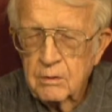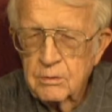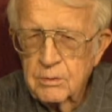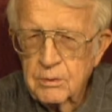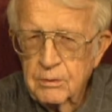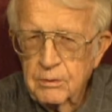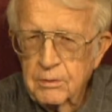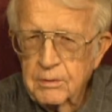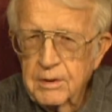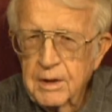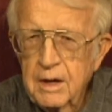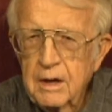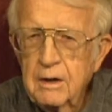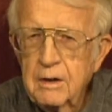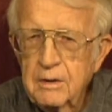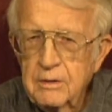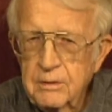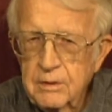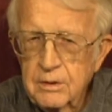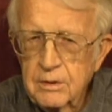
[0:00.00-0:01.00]
so they're
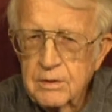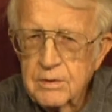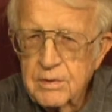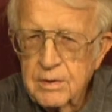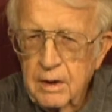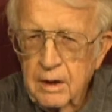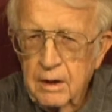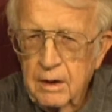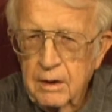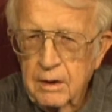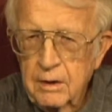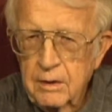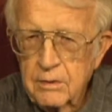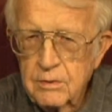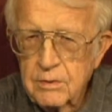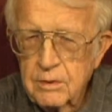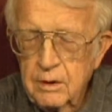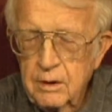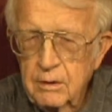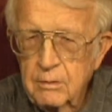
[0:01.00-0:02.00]
touting this
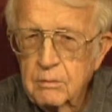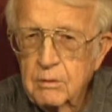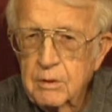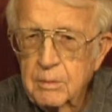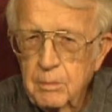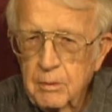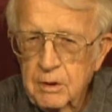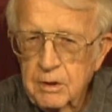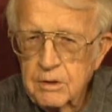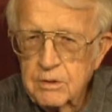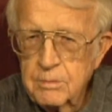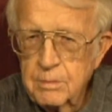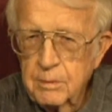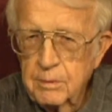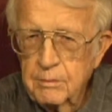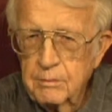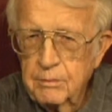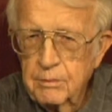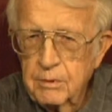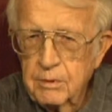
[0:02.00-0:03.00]
as a
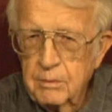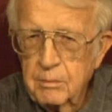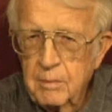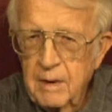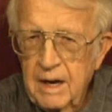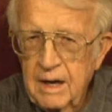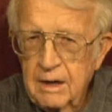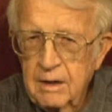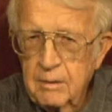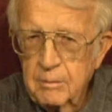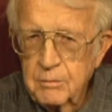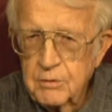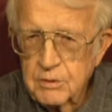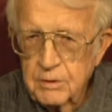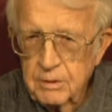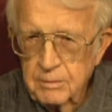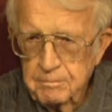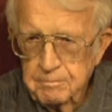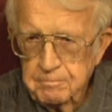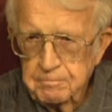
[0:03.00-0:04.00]
replacement for the
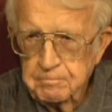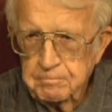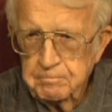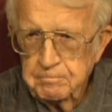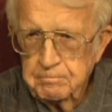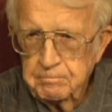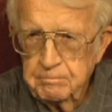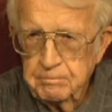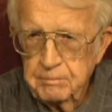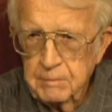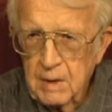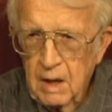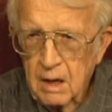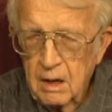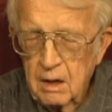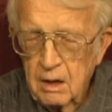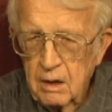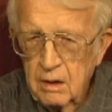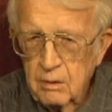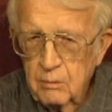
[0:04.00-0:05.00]
biopsy,
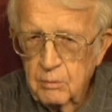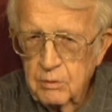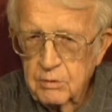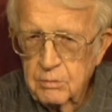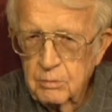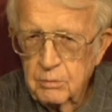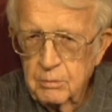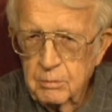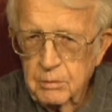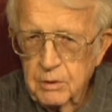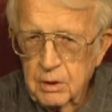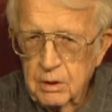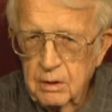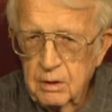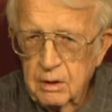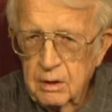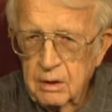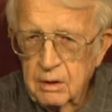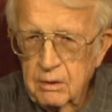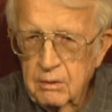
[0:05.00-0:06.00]
which would
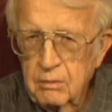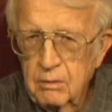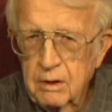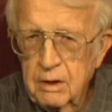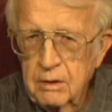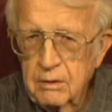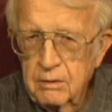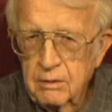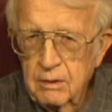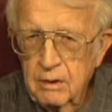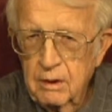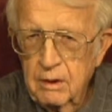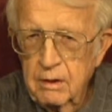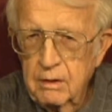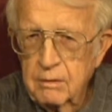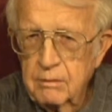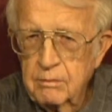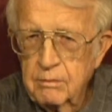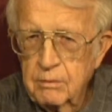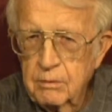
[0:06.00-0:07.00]
be a great
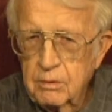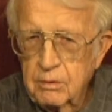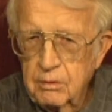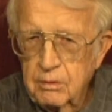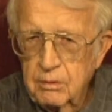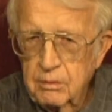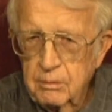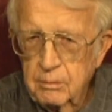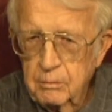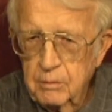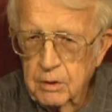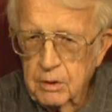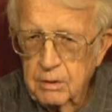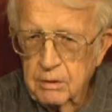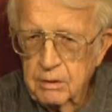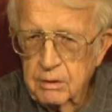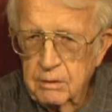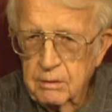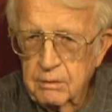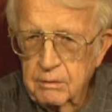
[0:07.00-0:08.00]
thing for
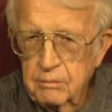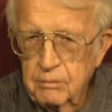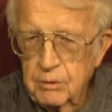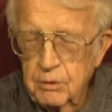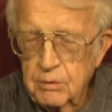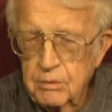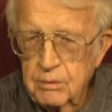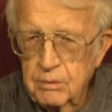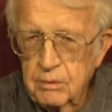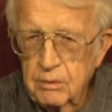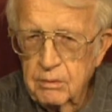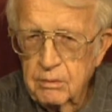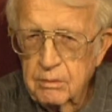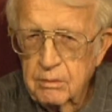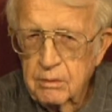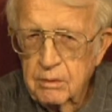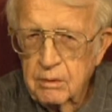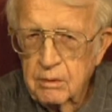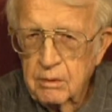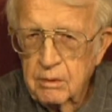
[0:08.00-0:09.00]
men in the future,
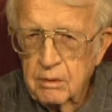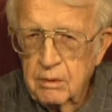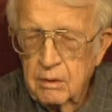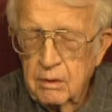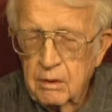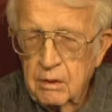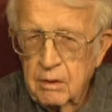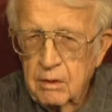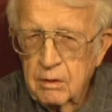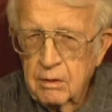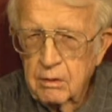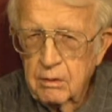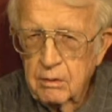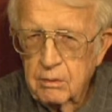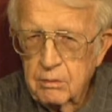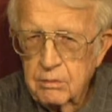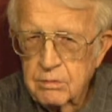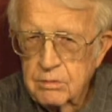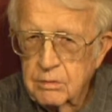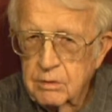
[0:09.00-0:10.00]

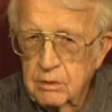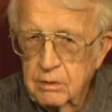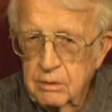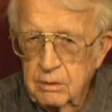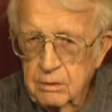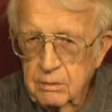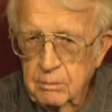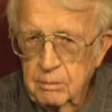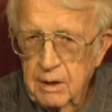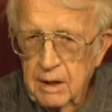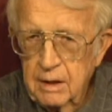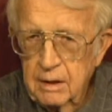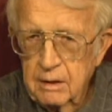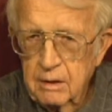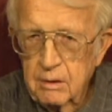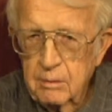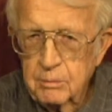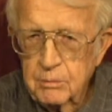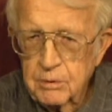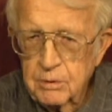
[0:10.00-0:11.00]
because the
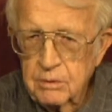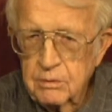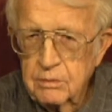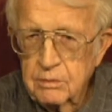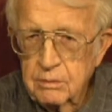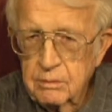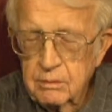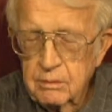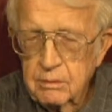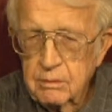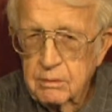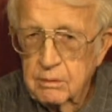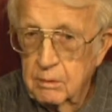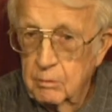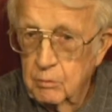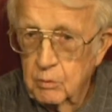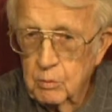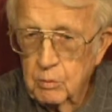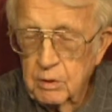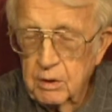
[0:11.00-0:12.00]
biopsies,
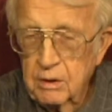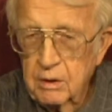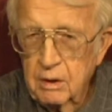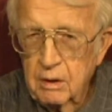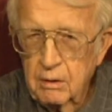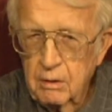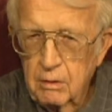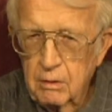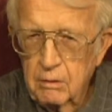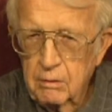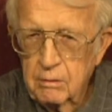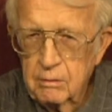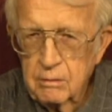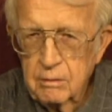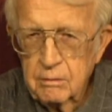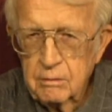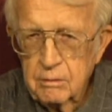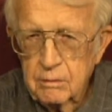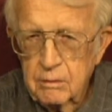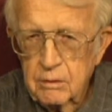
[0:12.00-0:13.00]
number one, they hurt.
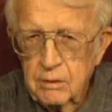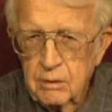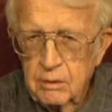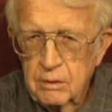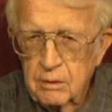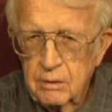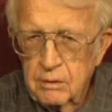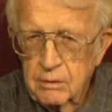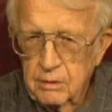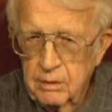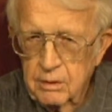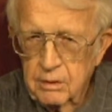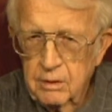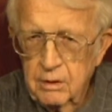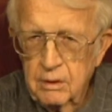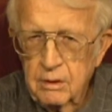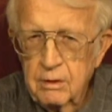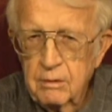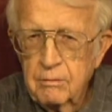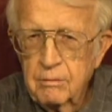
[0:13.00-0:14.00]
You can
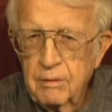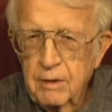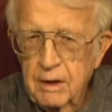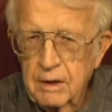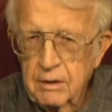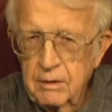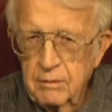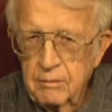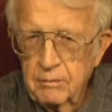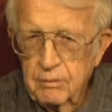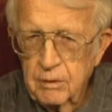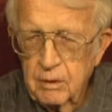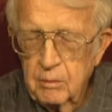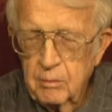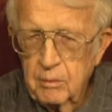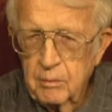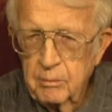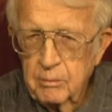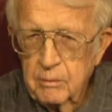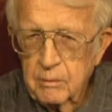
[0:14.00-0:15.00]
get infected
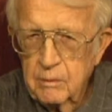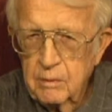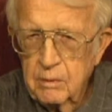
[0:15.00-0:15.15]
from them